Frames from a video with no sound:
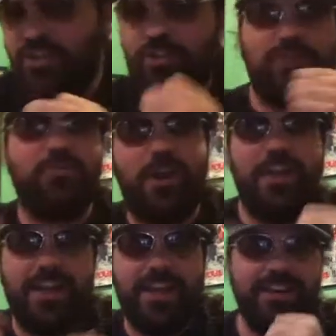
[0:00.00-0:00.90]
starts
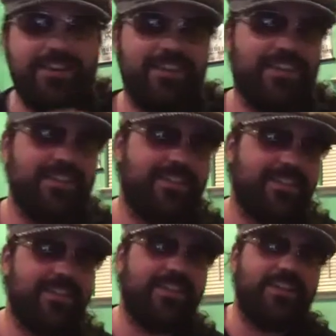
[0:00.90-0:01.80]
running,
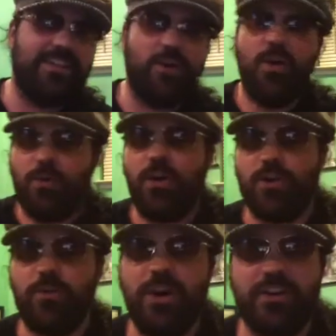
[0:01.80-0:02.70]
you know,
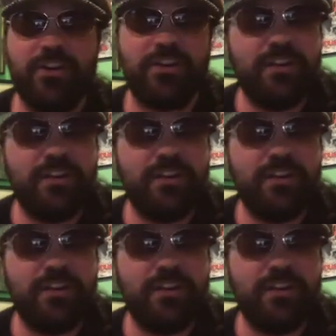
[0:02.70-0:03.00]
water, water.